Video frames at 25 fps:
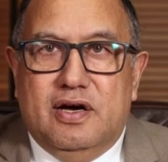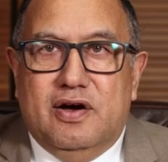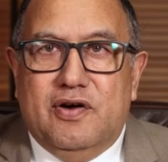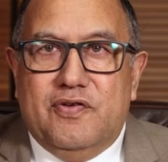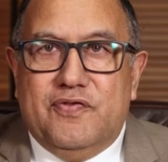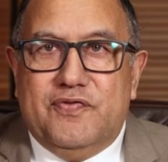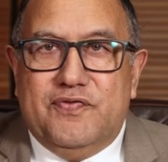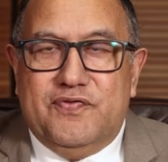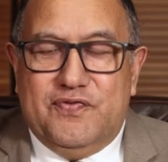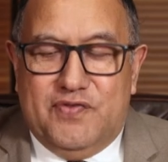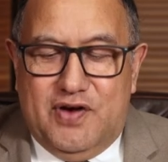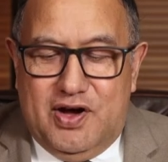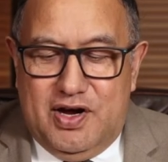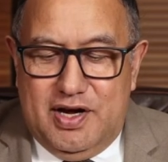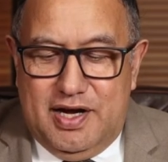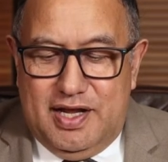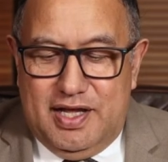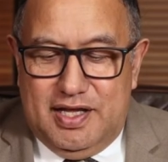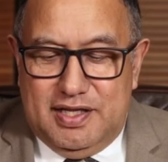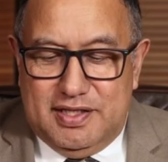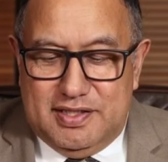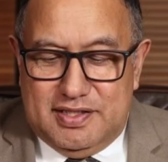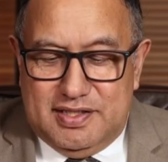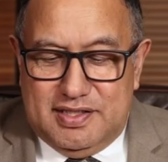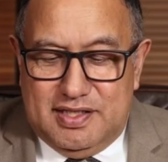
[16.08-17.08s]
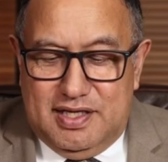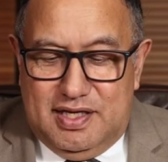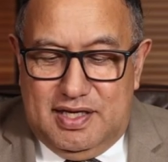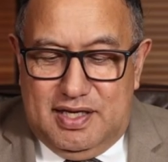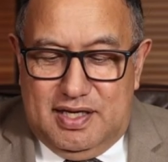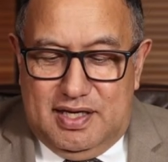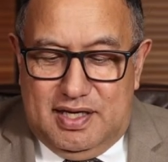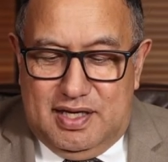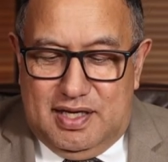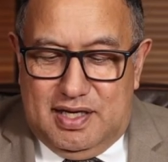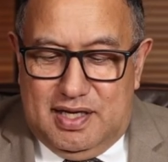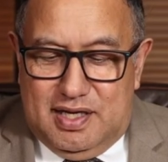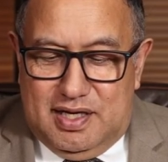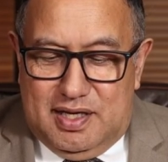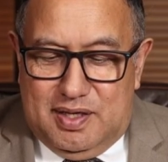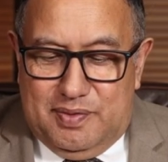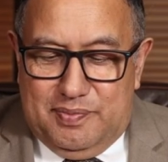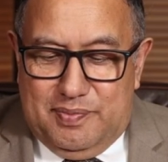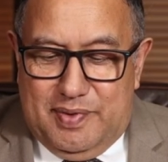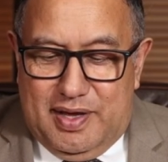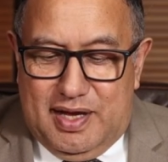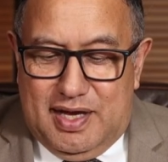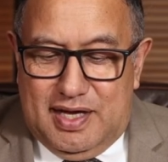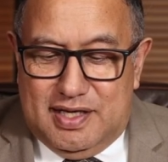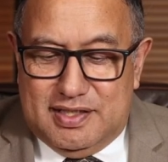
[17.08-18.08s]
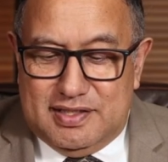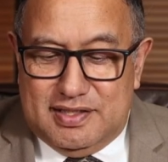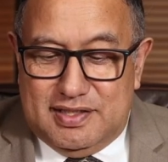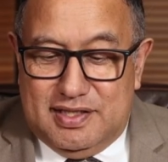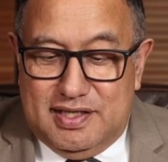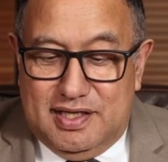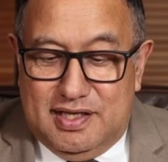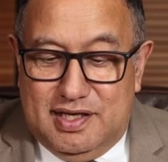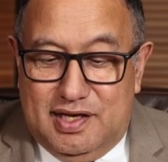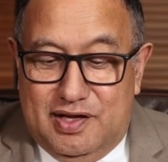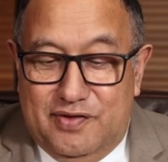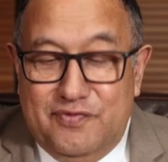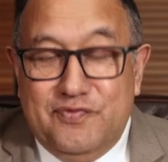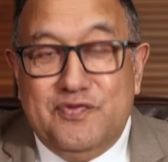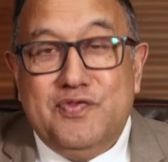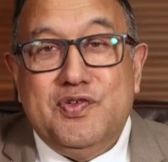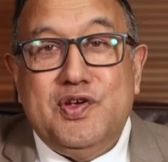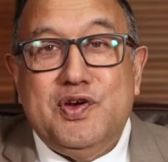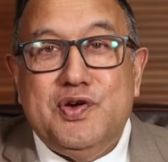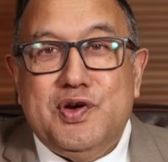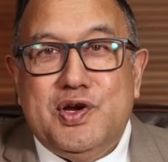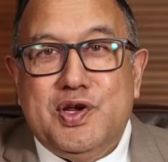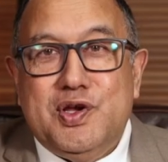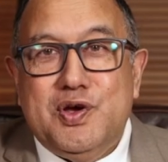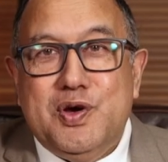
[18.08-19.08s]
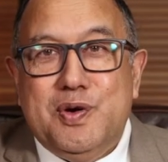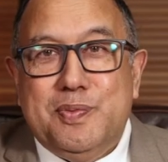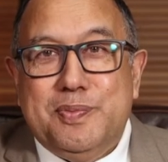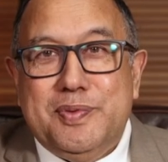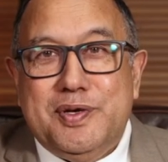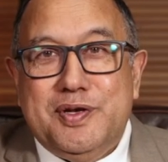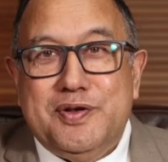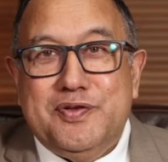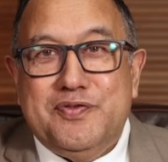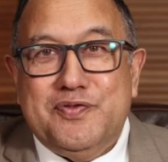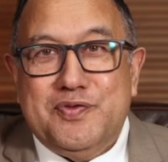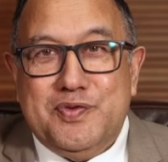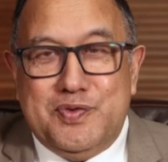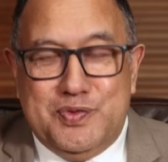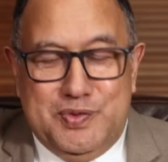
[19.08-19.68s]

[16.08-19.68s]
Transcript: of Finance, asking a very common